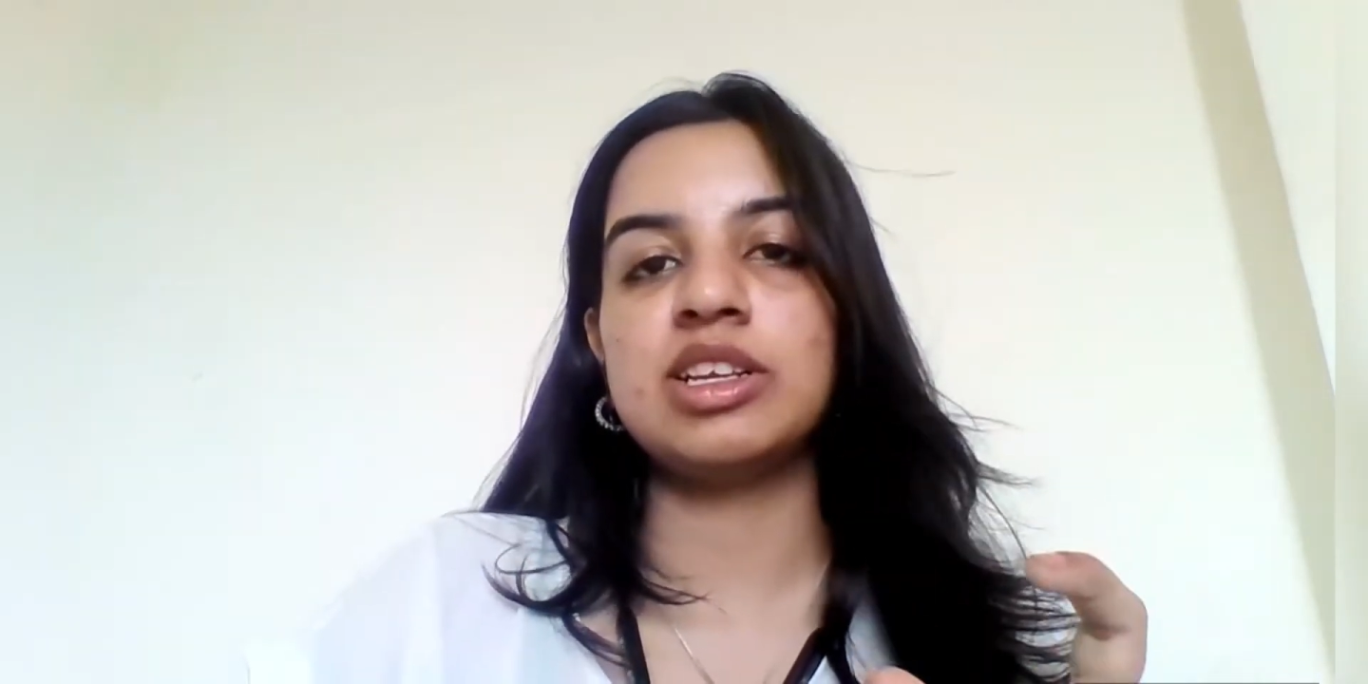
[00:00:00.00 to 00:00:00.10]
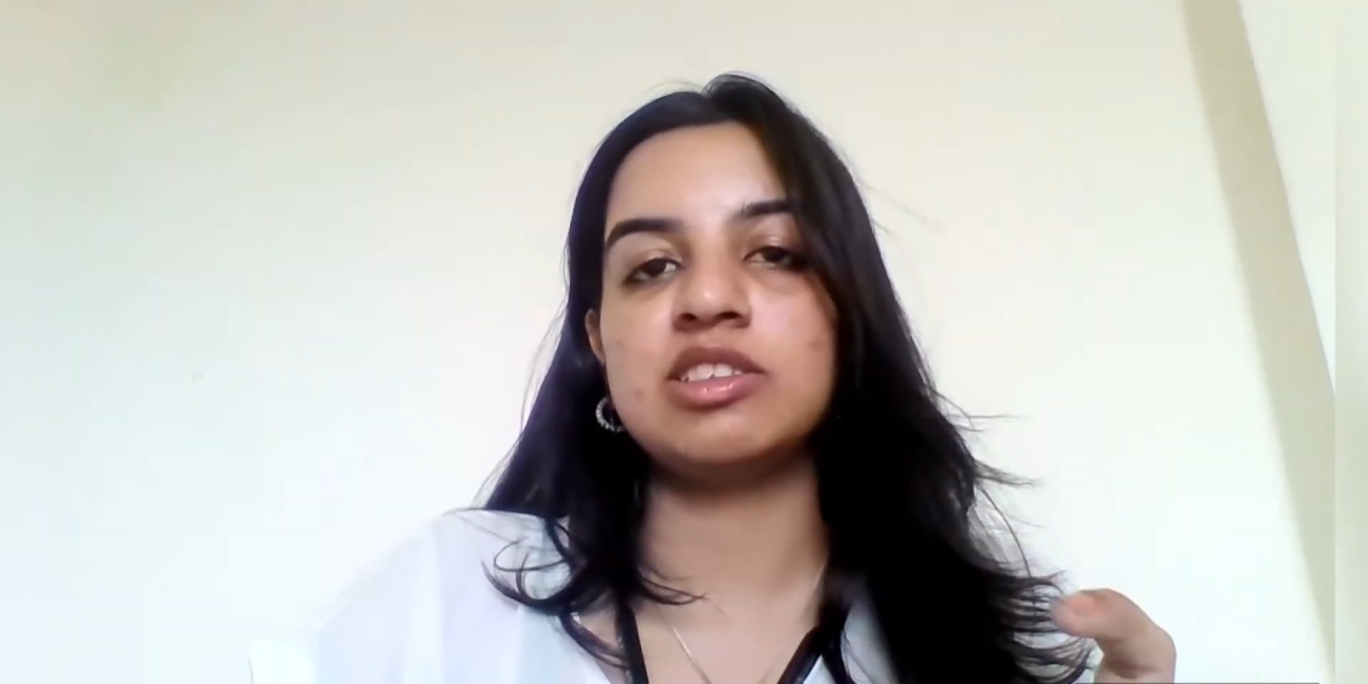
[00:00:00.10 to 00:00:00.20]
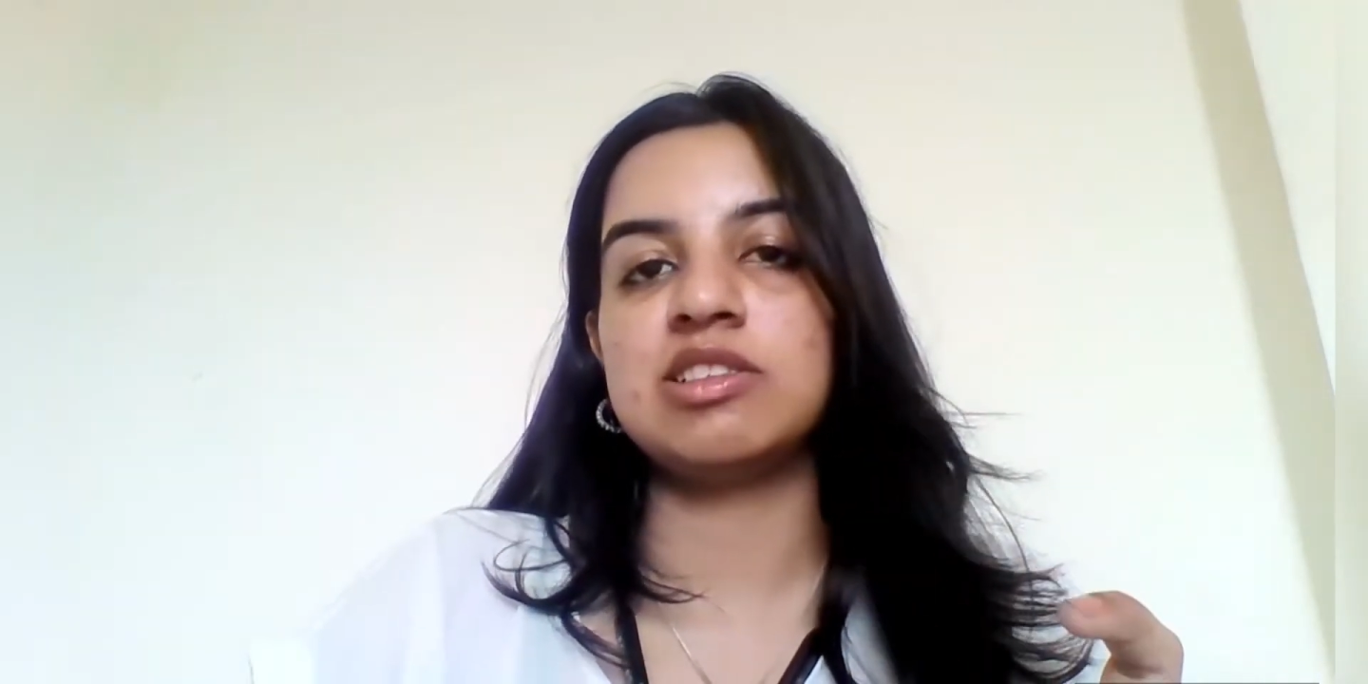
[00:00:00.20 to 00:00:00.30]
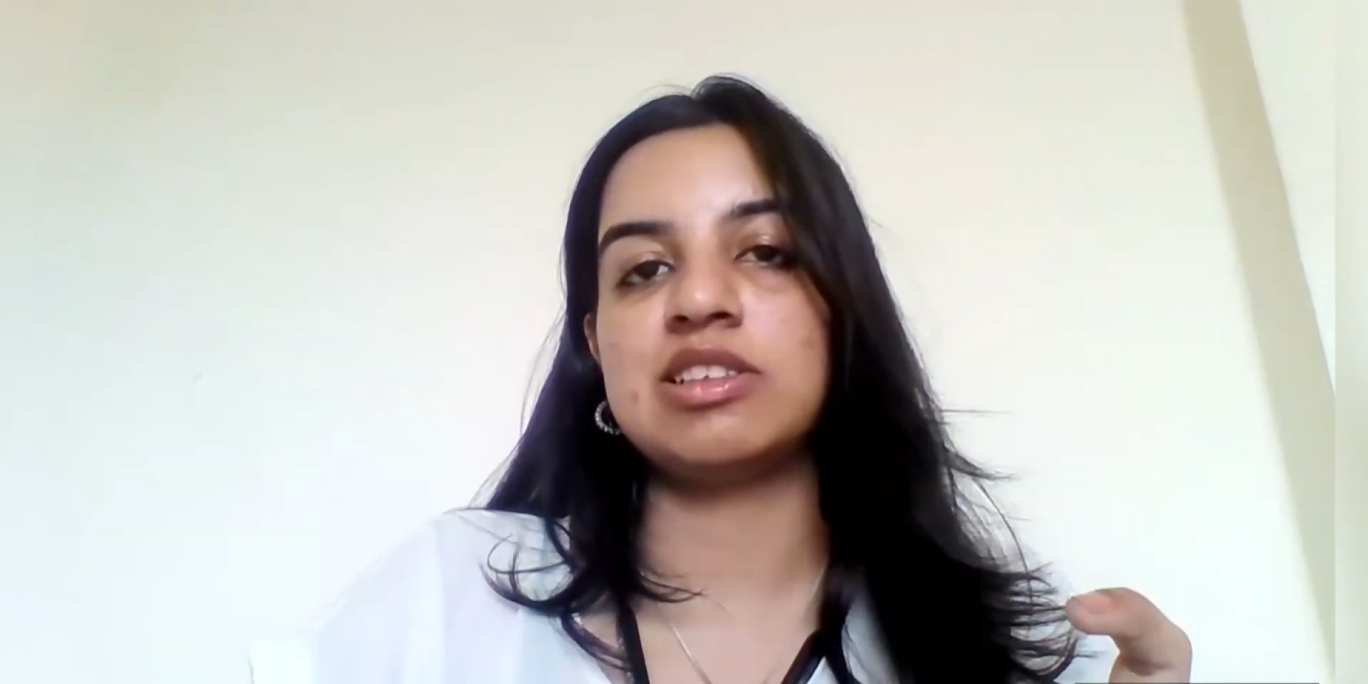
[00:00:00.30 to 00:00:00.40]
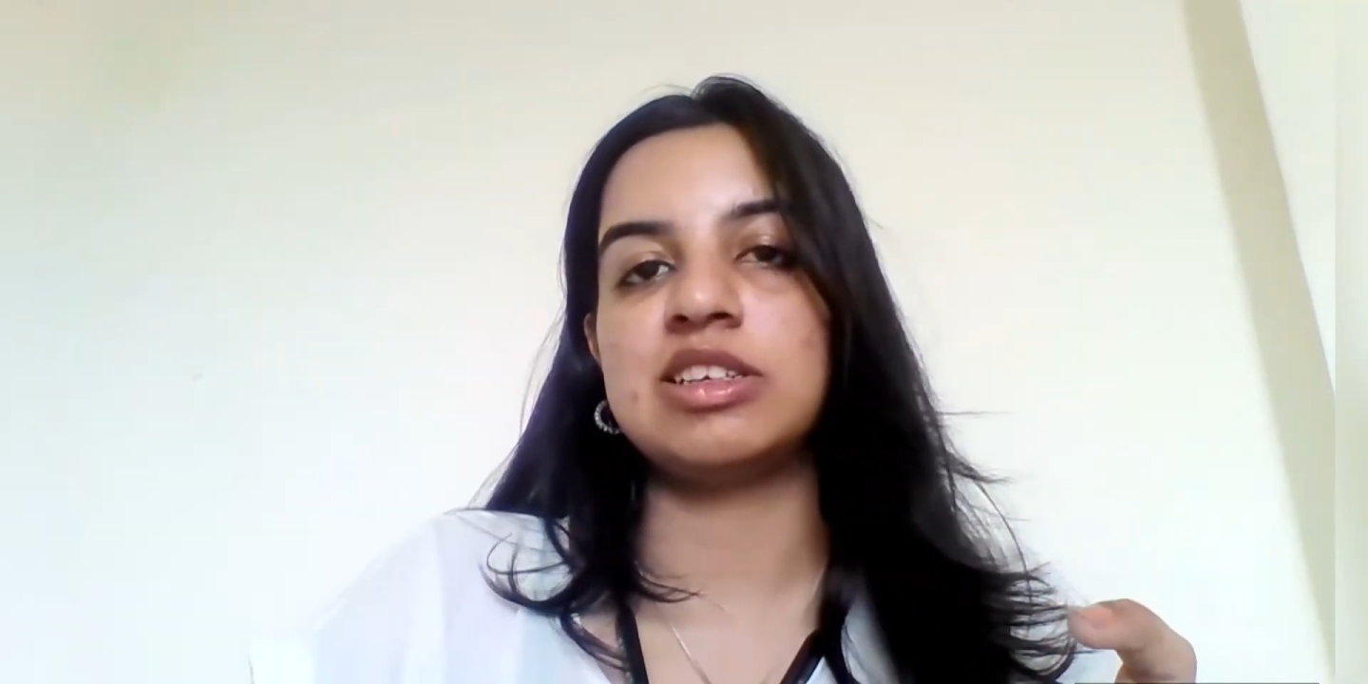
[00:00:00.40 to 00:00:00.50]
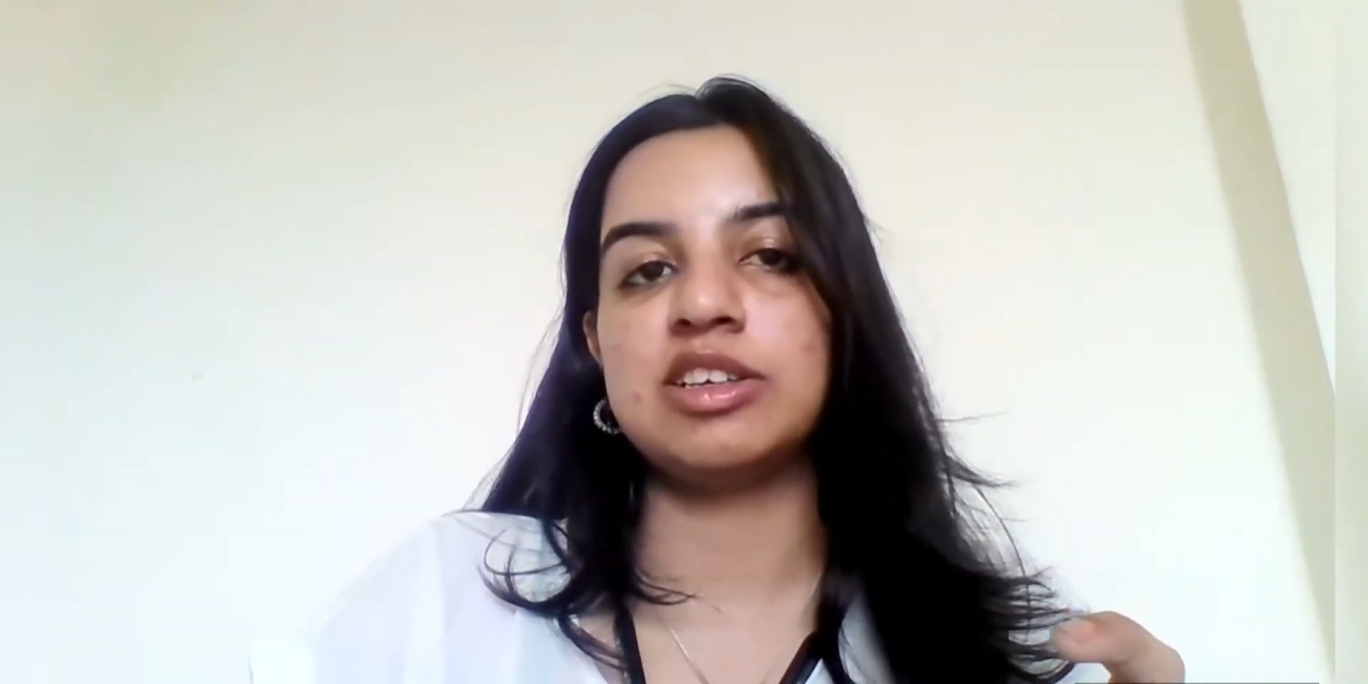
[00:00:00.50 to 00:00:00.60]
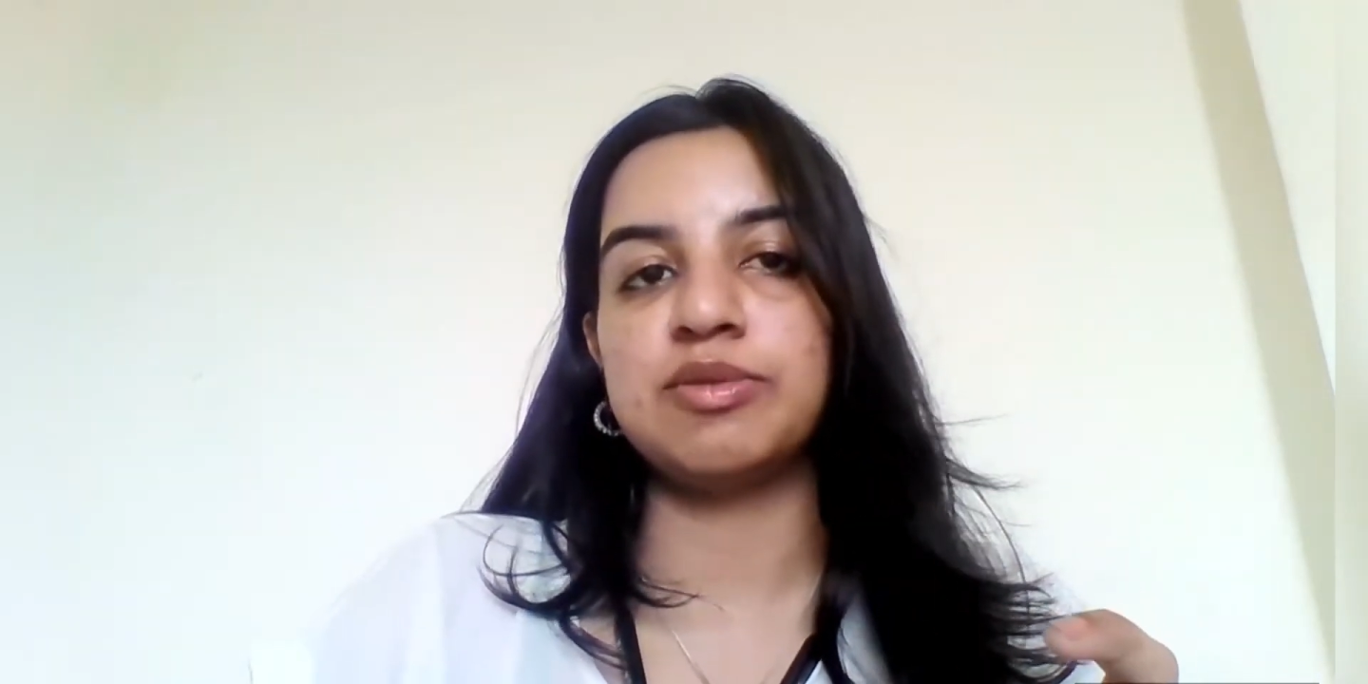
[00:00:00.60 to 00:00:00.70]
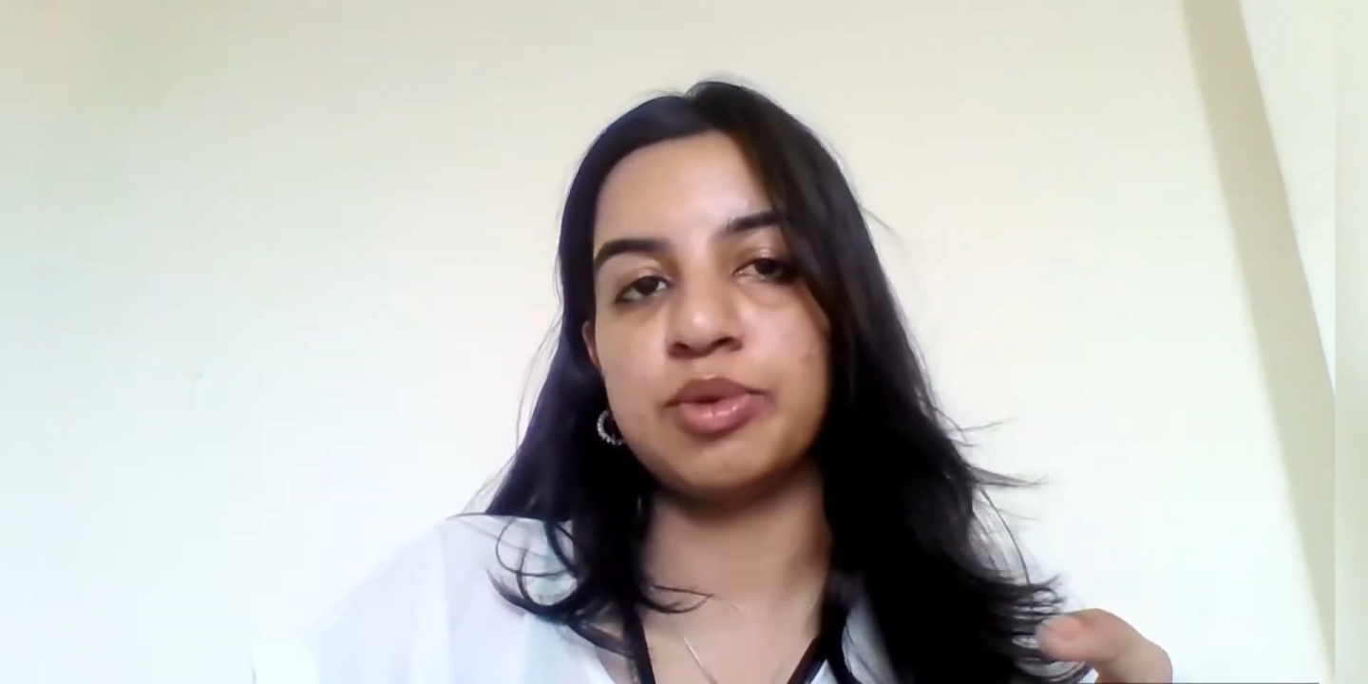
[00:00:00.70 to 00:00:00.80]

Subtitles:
legislative